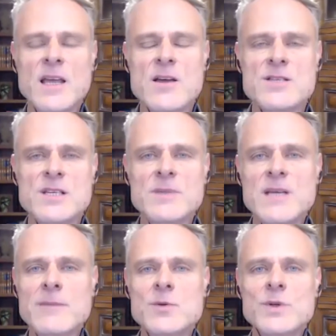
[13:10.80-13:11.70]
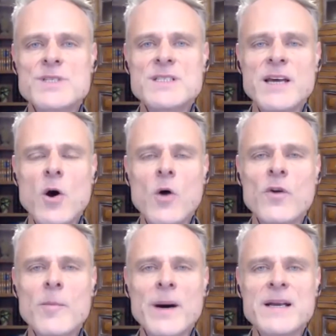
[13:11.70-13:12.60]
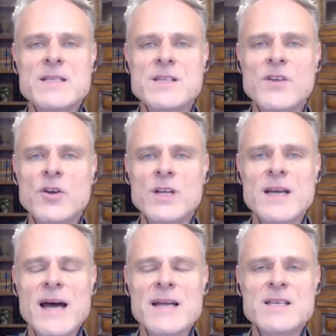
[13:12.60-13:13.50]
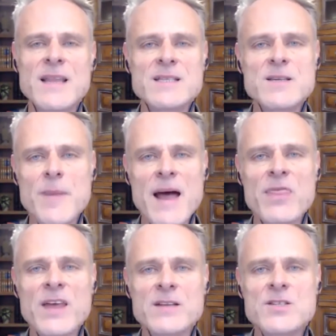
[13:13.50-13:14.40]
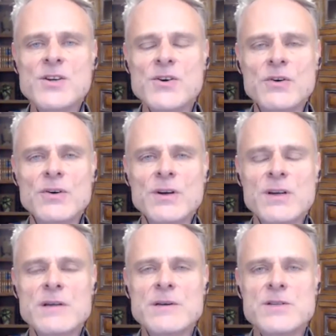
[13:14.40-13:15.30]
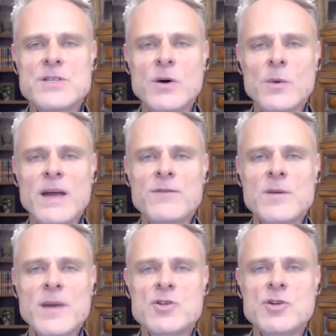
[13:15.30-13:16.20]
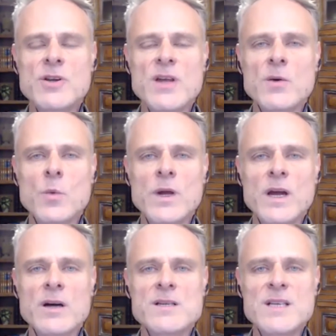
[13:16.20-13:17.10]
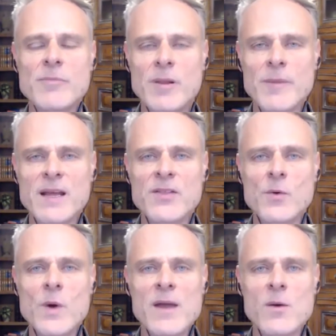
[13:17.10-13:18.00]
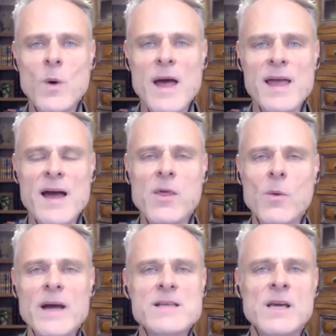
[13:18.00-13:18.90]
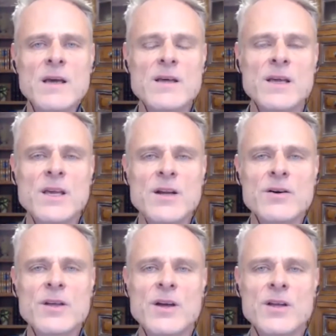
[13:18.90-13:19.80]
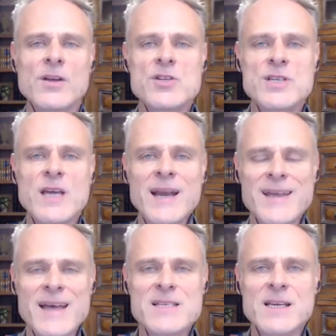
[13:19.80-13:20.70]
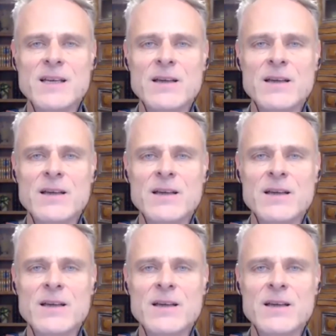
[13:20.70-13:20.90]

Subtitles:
sometimes we'll see an overabundance of the good guys, and that's a bad thing too. So we have to make sure that we are supplementing the right way. Otherwise, you're just kind of guessing.